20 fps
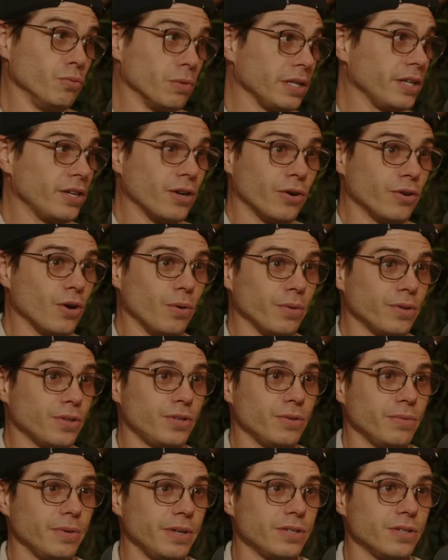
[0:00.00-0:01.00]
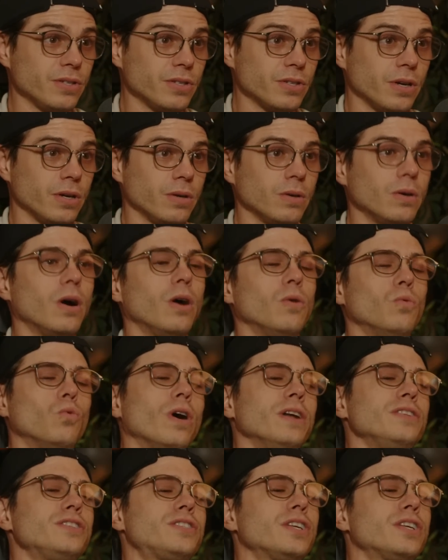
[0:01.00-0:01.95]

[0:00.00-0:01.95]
You really don't know what the two reasons are. I can't.